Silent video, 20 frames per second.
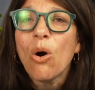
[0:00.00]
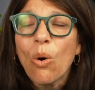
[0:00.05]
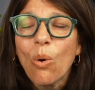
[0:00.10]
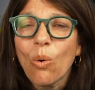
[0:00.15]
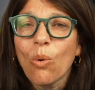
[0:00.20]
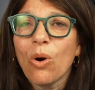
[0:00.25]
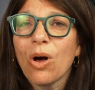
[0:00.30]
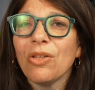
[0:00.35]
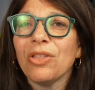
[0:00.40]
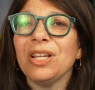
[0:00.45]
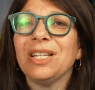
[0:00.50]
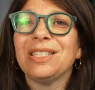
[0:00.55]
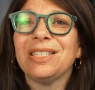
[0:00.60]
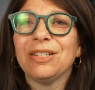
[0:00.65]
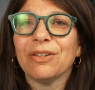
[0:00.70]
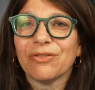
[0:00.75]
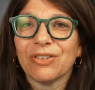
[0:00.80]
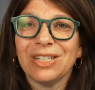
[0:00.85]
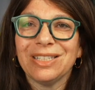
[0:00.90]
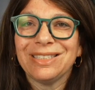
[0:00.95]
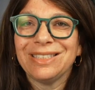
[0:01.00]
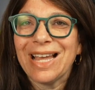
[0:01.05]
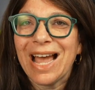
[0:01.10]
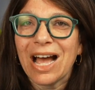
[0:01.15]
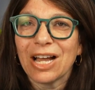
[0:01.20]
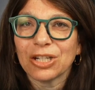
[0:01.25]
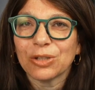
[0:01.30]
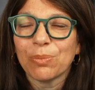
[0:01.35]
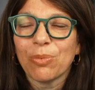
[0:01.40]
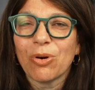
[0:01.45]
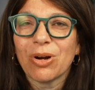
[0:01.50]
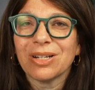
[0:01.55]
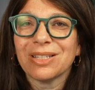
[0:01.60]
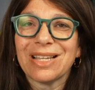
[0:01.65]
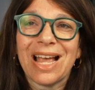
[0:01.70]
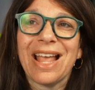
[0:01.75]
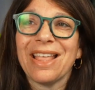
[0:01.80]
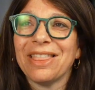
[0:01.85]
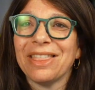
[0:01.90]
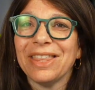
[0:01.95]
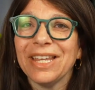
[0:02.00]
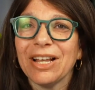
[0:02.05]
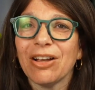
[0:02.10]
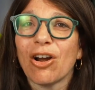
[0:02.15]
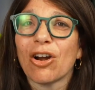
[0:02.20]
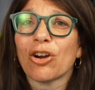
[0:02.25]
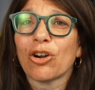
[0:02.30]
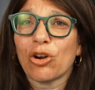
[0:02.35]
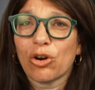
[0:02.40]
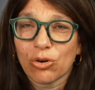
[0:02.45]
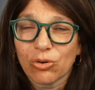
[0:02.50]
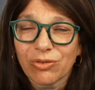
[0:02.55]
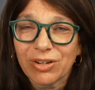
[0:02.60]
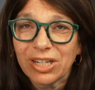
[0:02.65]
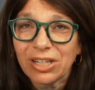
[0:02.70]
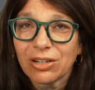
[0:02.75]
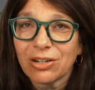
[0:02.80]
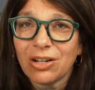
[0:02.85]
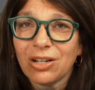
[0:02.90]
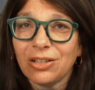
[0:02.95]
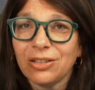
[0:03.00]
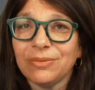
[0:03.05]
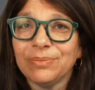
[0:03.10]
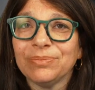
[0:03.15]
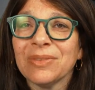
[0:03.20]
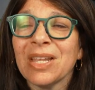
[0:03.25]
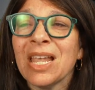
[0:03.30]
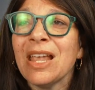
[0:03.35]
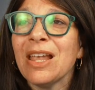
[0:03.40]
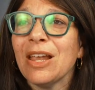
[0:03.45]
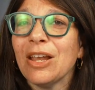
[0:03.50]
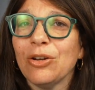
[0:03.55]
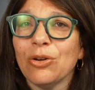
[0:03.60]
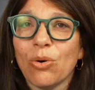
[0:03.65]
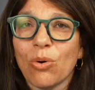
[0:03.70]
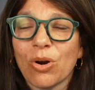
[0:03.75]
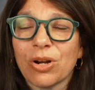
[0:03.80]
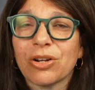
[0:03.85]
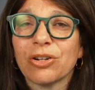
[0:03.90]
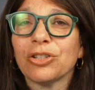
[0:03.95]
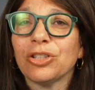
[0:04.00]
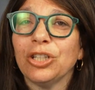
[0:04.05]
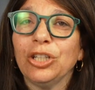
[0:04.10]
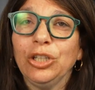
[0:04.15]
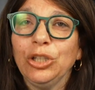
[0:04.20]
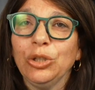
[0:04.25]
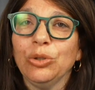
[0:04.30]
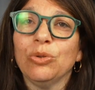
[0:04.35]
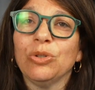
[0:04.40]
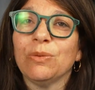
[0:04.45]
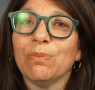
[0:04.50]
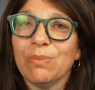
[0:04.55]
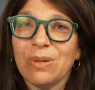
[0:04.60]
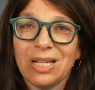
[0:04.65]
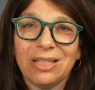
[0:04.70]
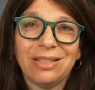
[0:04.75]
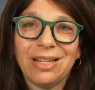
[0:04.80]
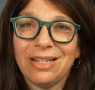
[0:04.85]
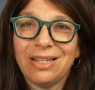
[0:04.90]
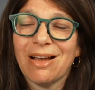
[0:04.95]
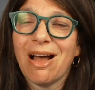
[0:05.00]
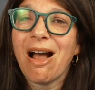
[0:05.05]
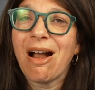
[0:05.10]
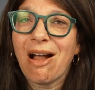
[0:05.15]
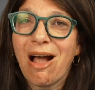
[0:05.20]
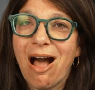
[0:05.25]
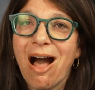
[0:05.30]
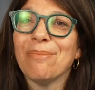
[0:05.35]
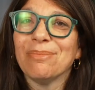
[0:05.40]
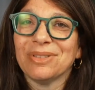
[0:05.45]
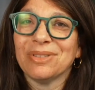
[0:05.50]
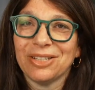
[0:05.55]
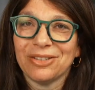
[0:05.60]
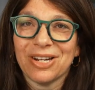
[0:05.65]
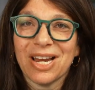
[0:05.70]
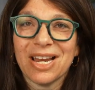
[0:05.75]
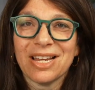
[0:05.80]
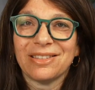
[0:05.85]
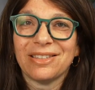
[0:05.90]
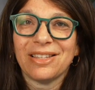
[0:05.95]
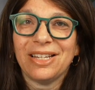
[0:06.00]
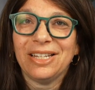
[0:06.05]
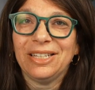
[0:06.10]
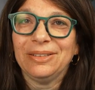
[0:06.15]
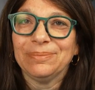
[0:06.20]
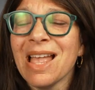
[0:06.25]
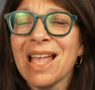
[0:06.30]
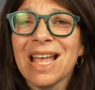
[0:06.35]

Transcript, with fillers: All these different dashboards, I think, are critical in order to use Monday.com seriously.